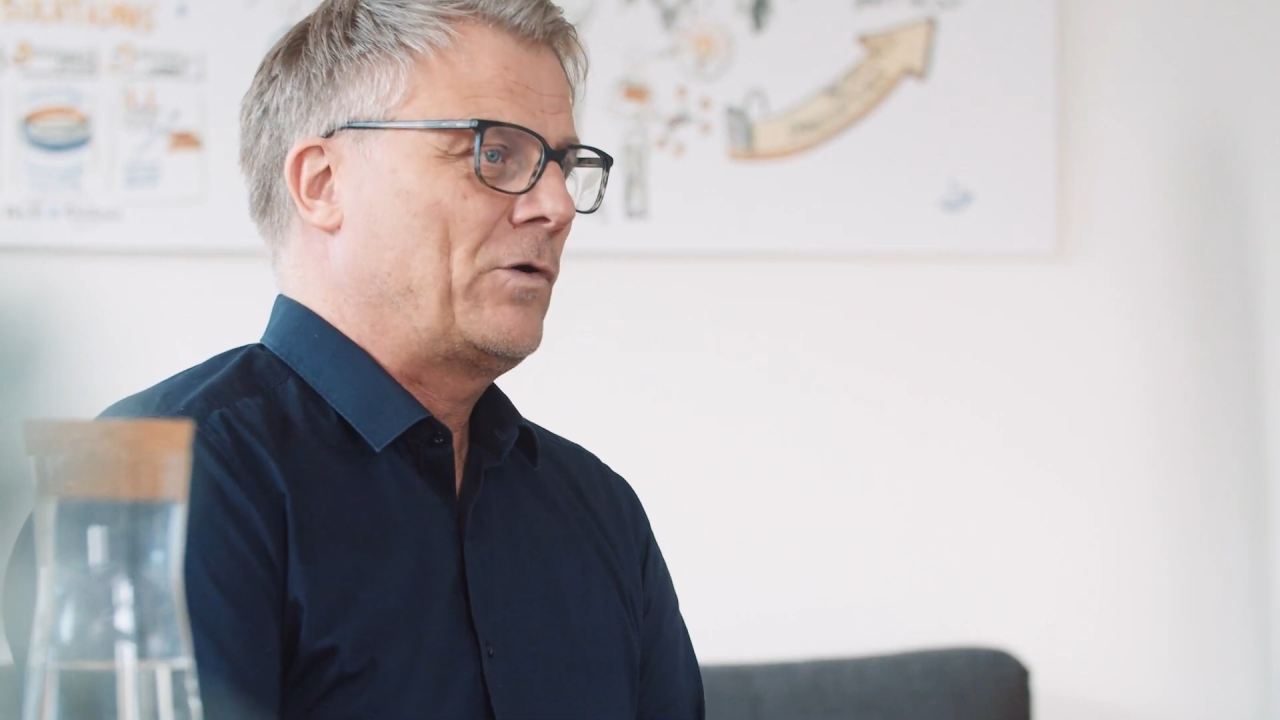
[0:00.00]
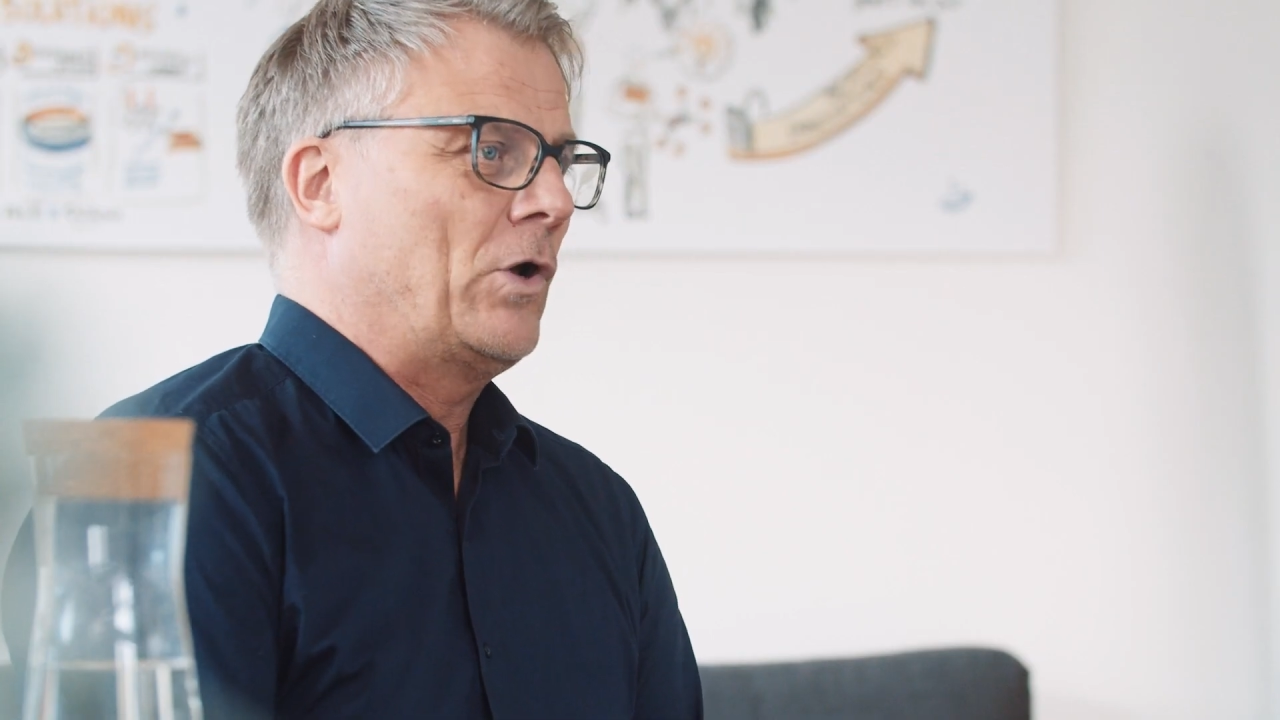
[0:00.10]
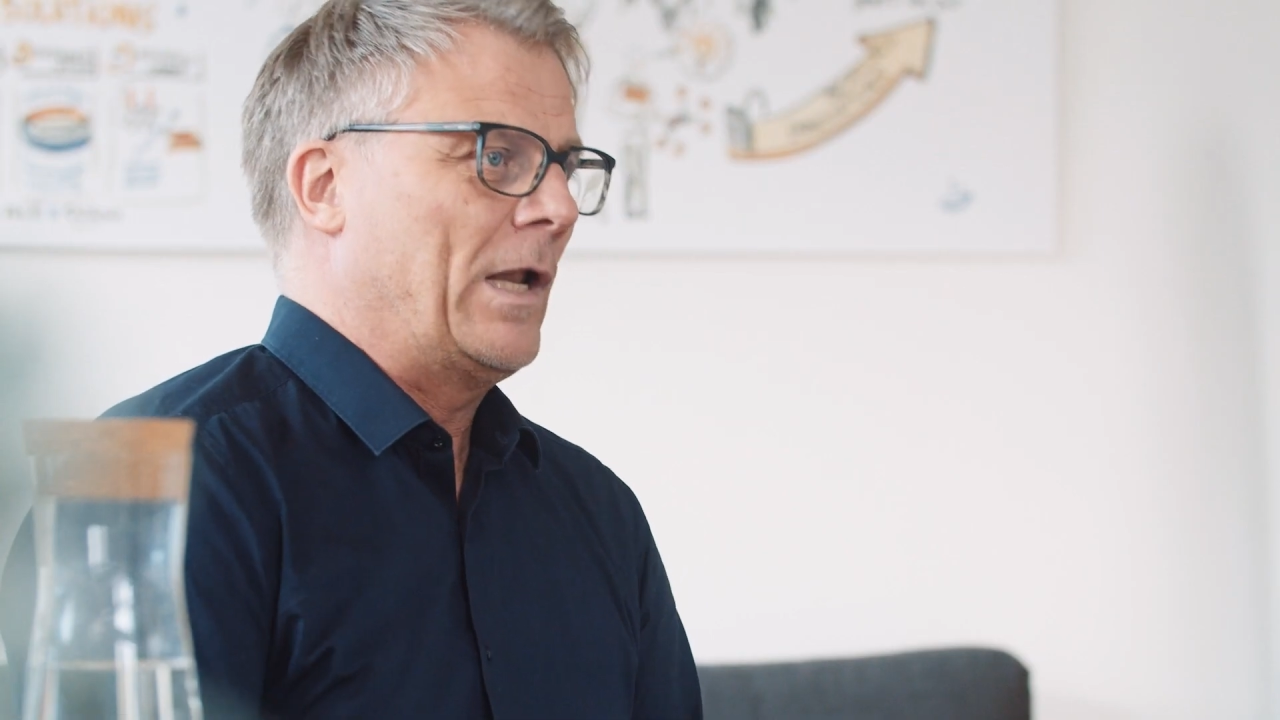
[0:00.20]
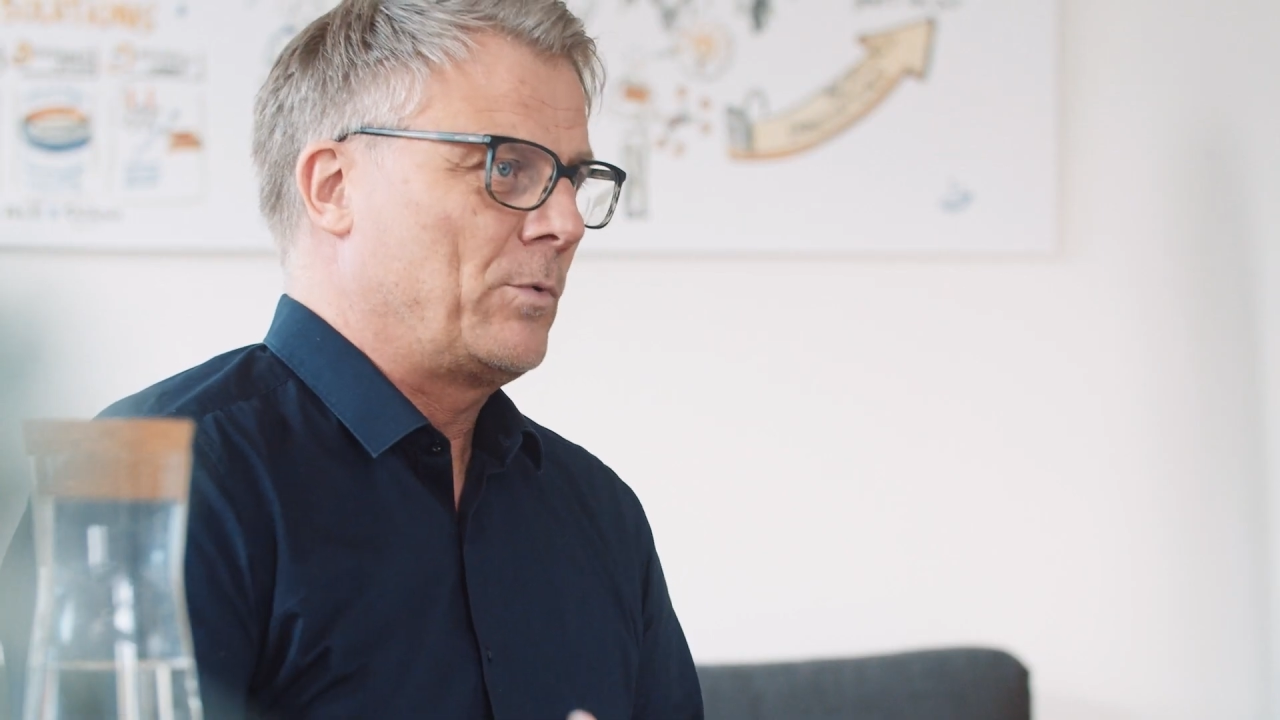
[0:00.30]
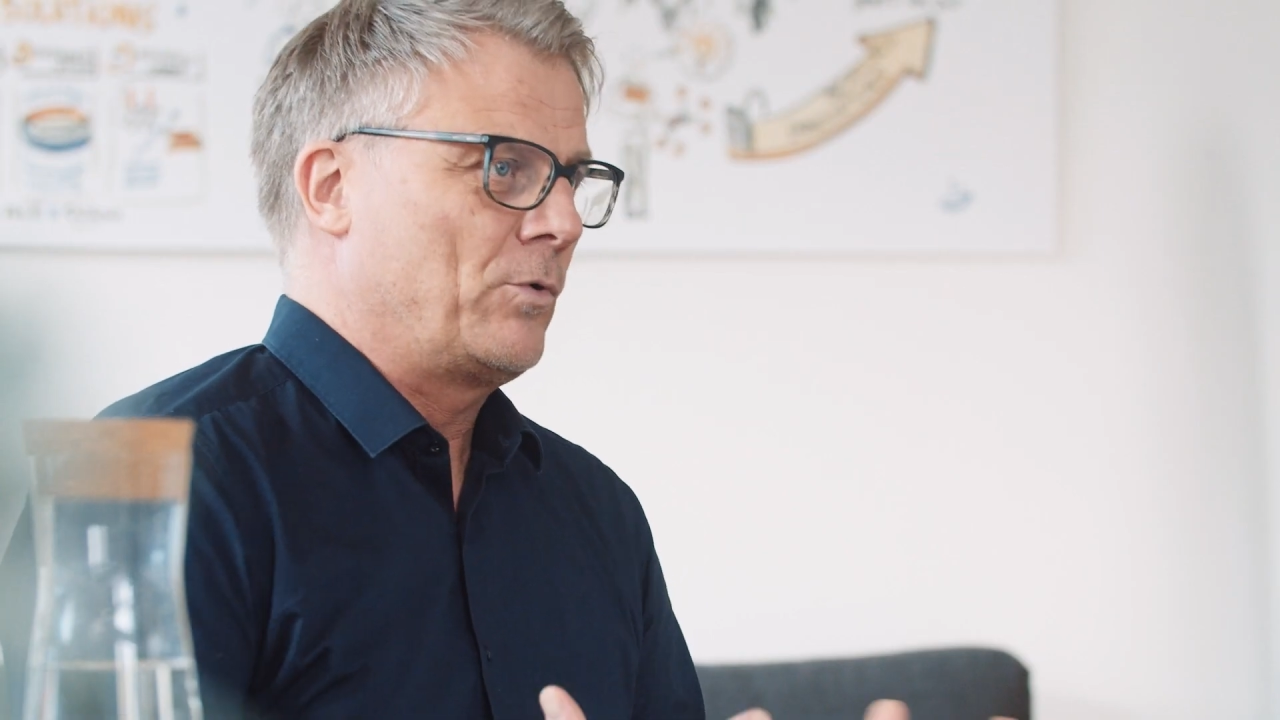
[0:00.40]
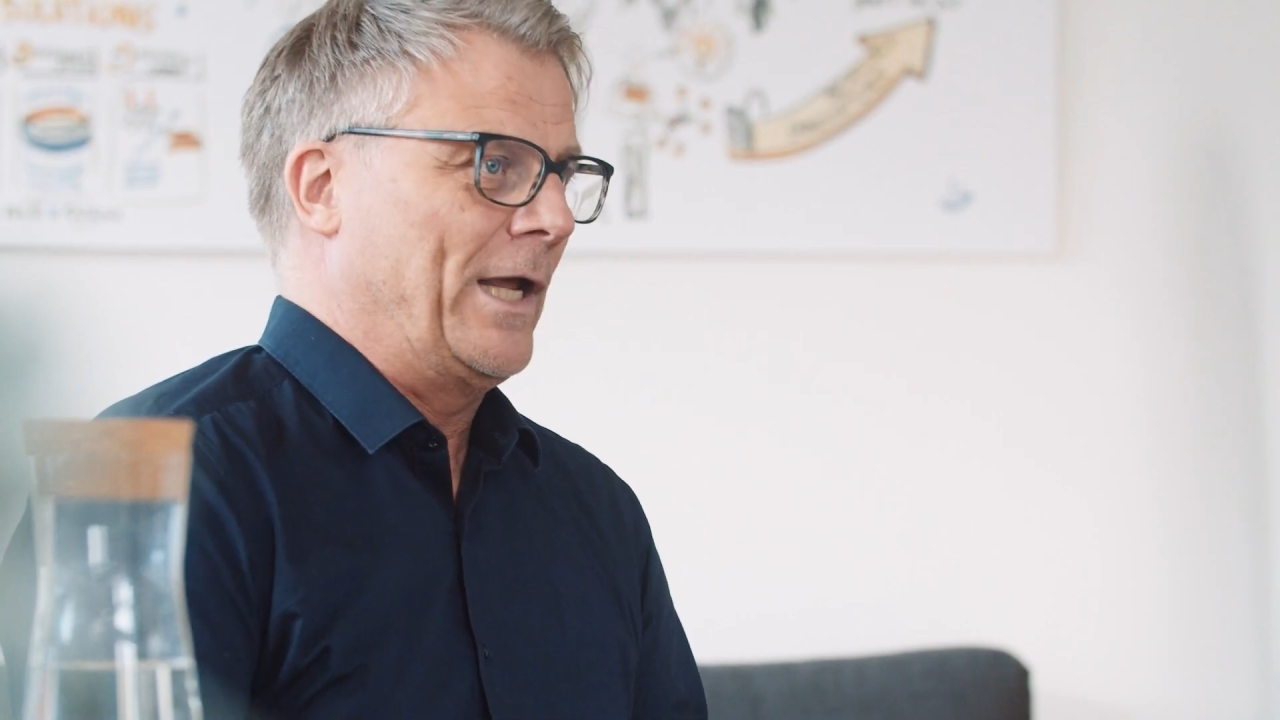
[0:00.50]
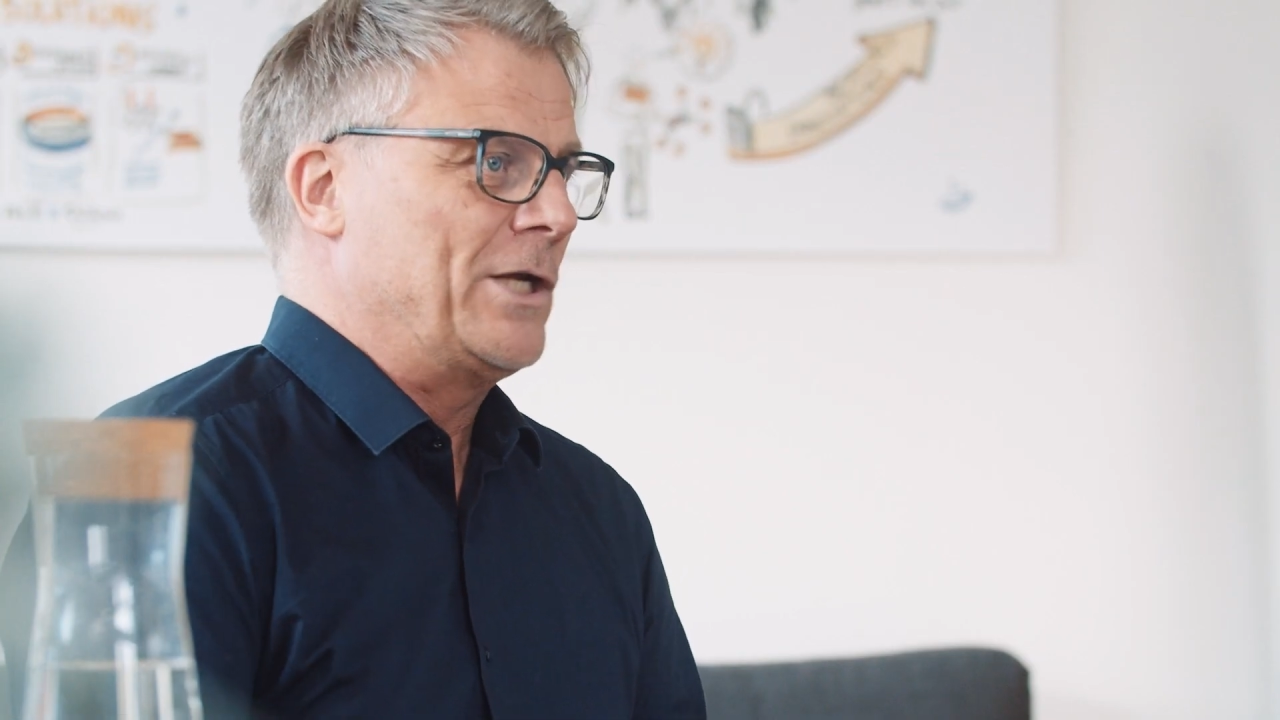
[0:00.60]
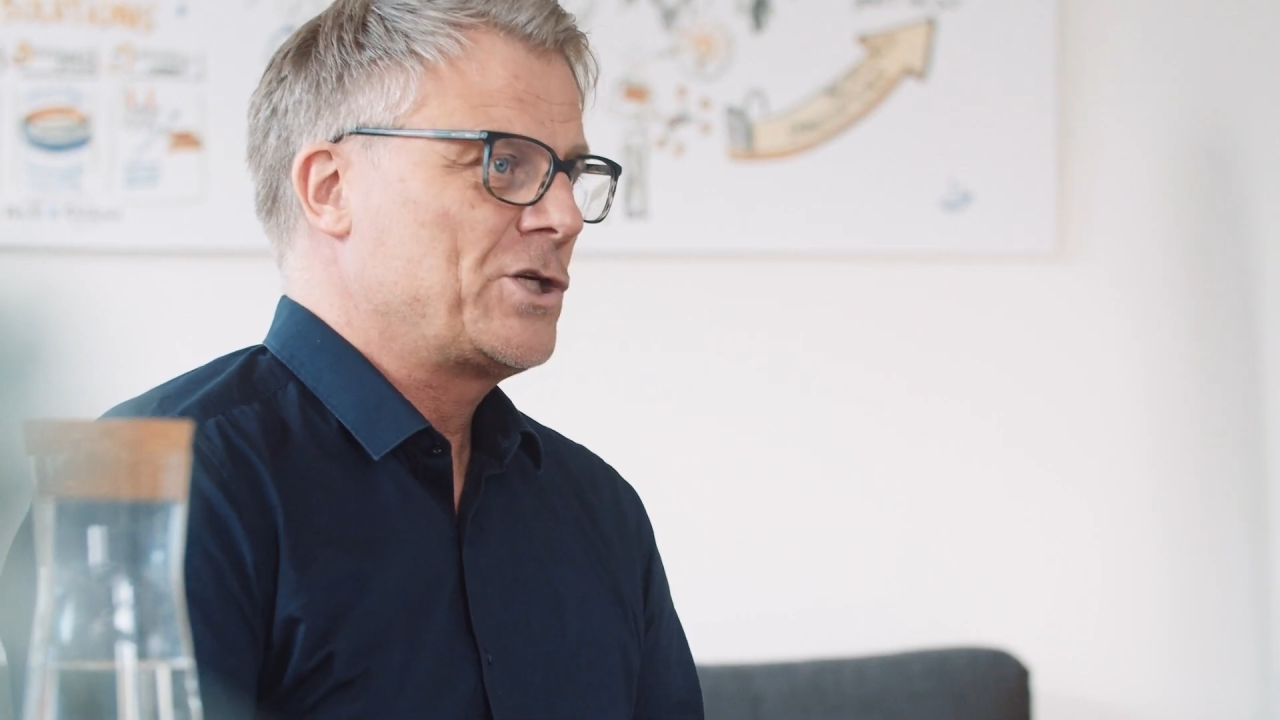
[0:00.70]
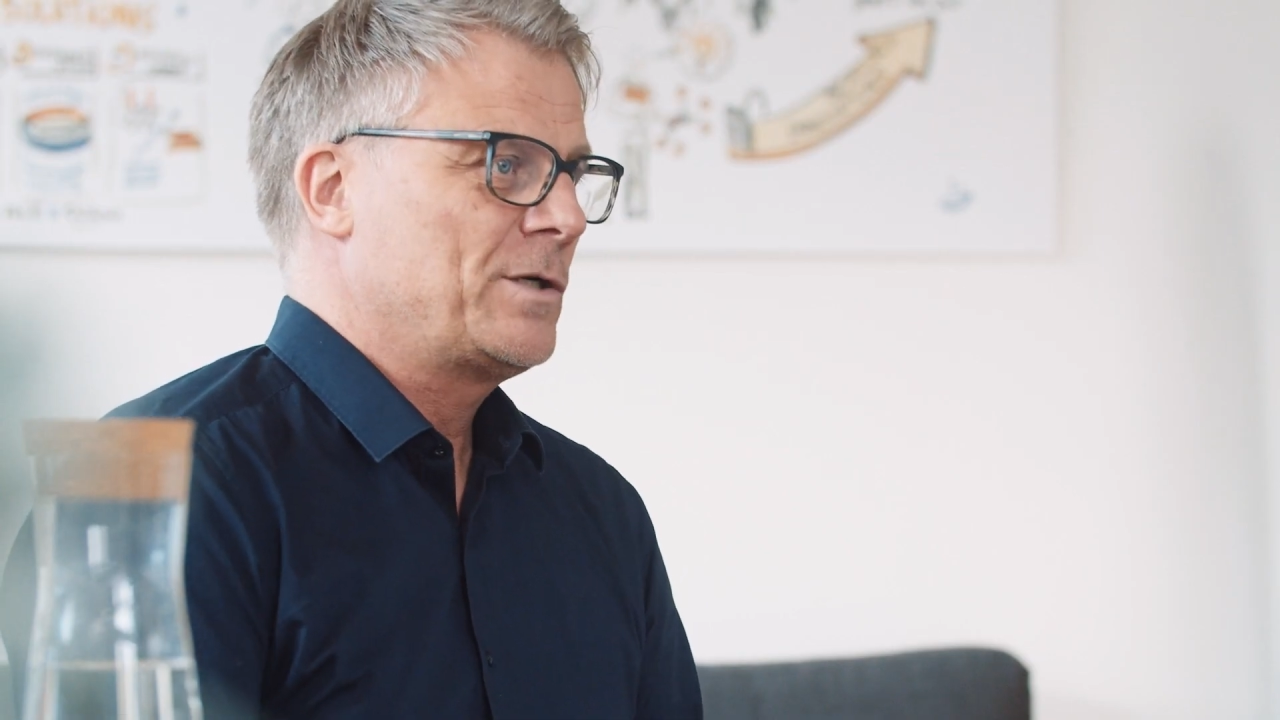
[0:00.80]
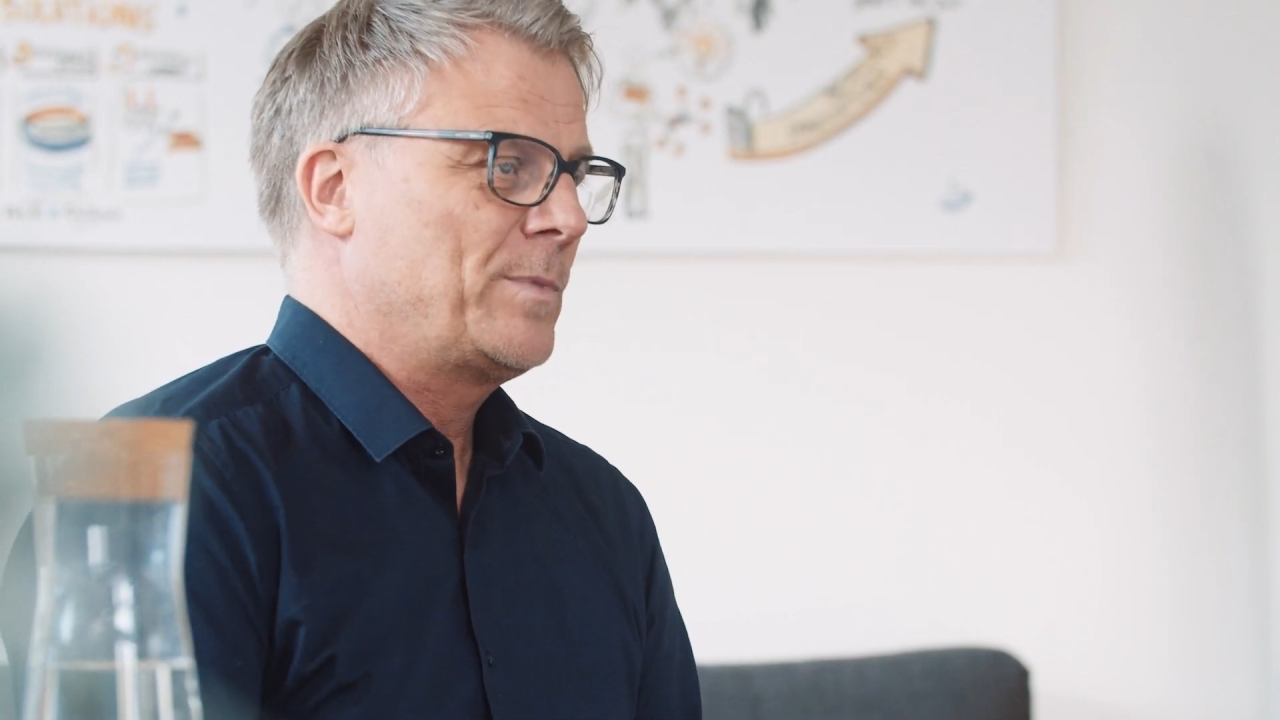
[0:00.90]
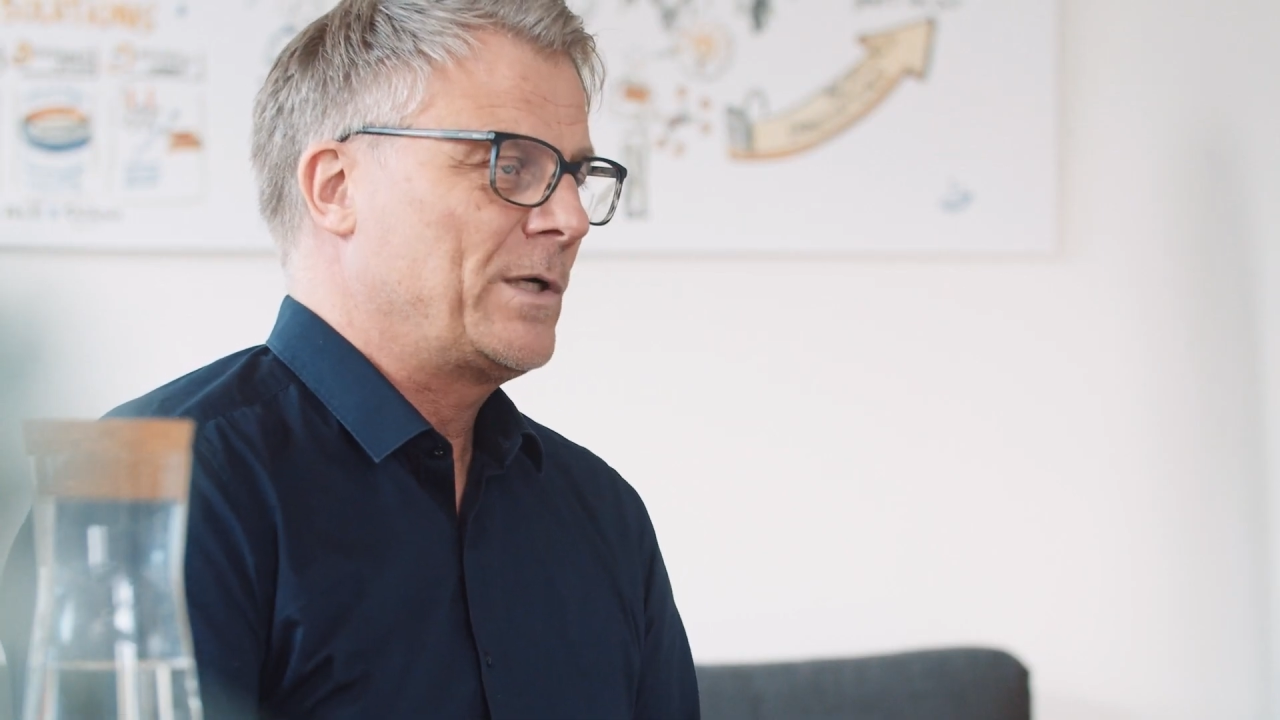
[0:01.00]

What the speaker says: collaboration